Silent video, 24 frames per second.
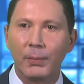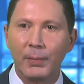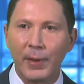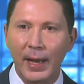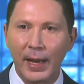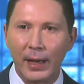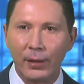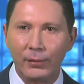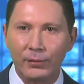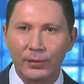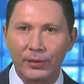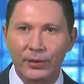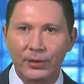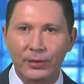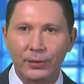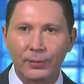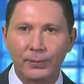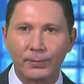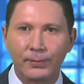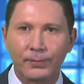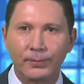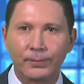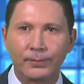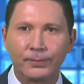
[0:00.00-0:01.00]
amounts.
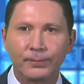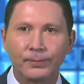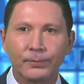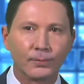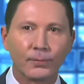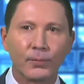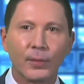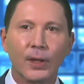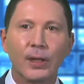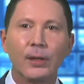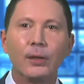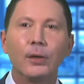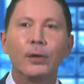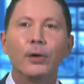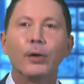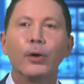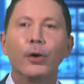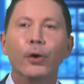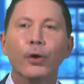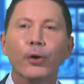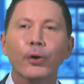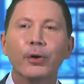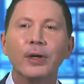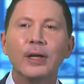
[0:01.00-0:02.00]

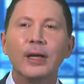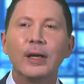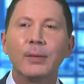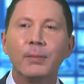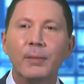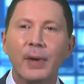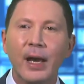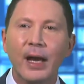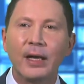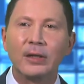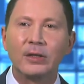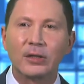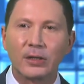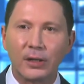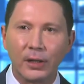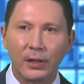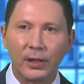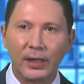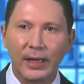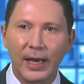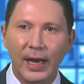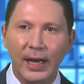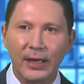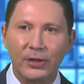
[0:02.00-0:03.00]
Hernia mesh
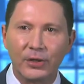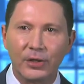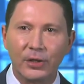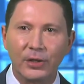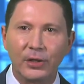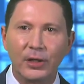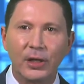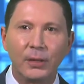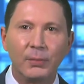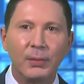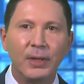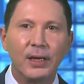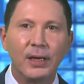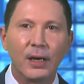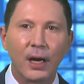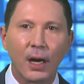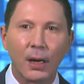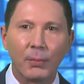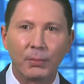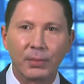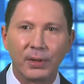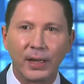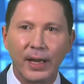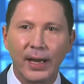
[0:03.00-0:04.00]
litigation can be
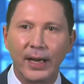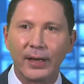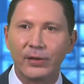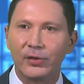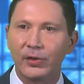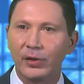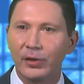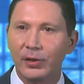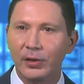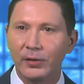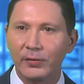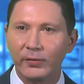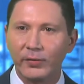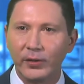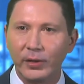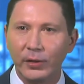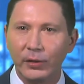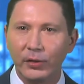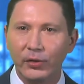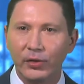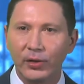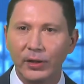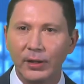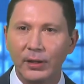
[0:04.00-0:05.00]
complex and
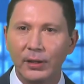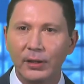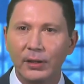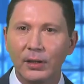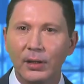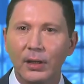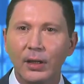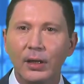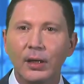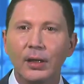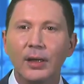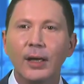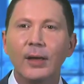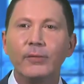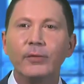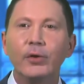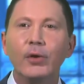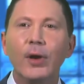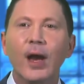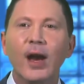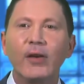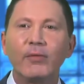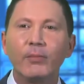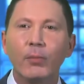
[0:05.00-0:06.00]
confusing. If
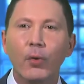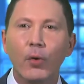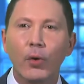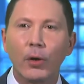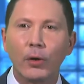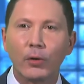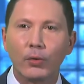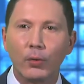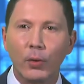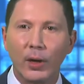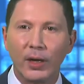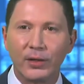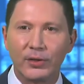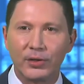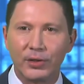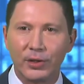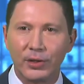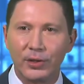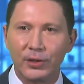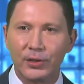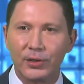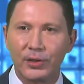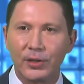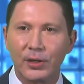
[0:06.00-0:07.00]
you have more
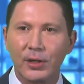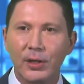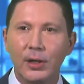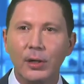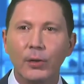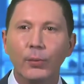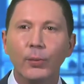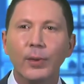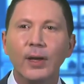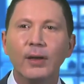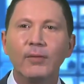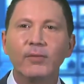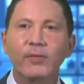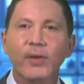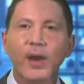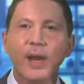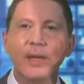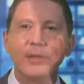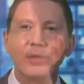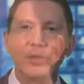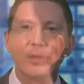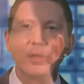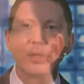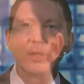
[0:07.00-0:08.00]
questions, we
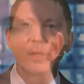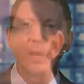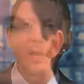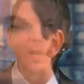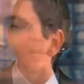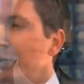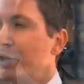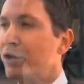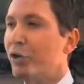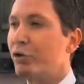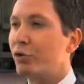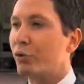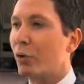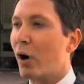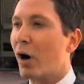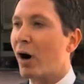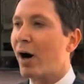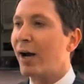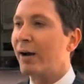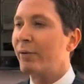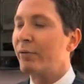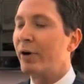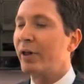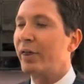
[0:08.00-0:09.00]
invite you to contact
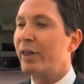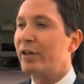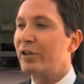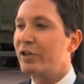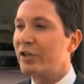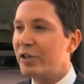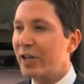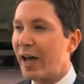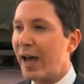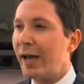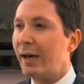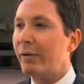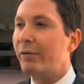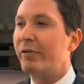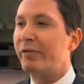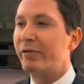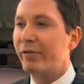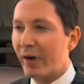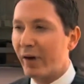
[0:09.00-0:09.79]
us here at Shouse Law